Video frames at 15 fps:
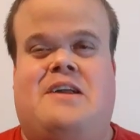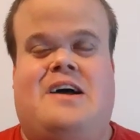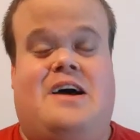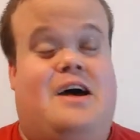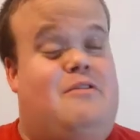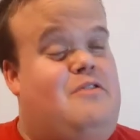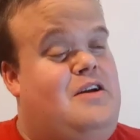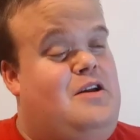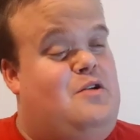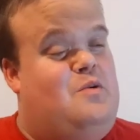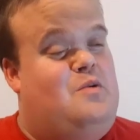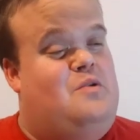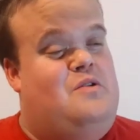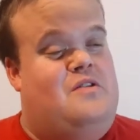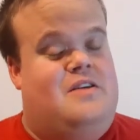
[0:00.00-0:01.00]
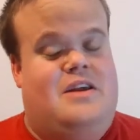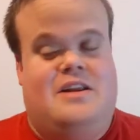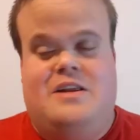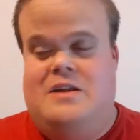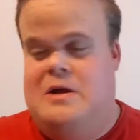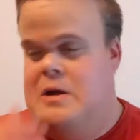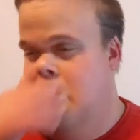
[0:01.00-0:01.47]
I really thought New
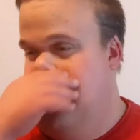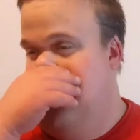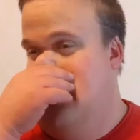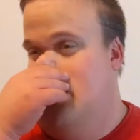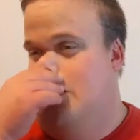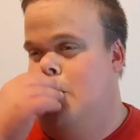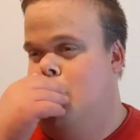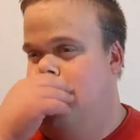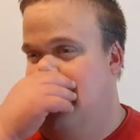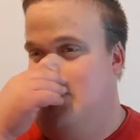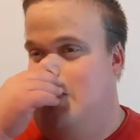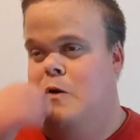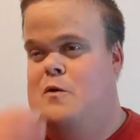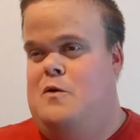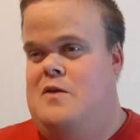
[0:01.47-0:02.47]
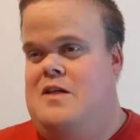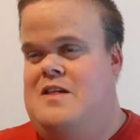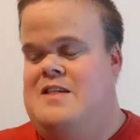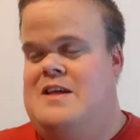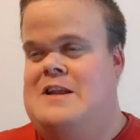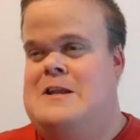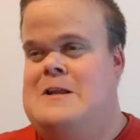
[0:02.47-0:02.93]
Zealand could maybe do
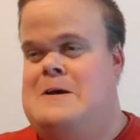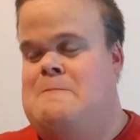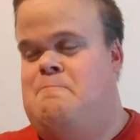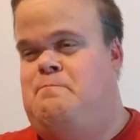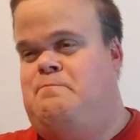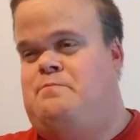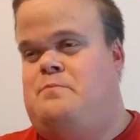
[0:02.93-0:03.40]
this and